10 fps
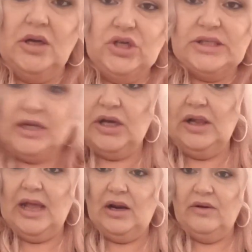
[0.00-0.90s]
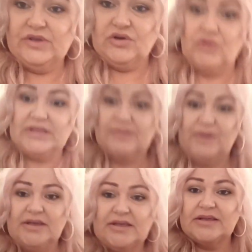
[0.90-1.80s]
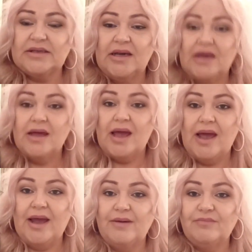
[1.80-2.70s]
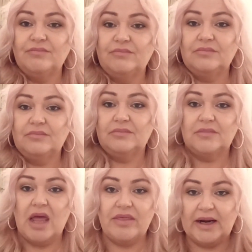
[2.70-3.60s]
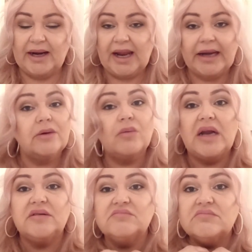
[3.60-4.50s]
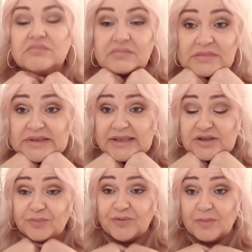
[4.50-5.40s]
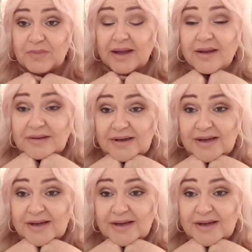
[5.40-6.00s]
Just a girl that loves Christmas. And then it kind of went tits up from there.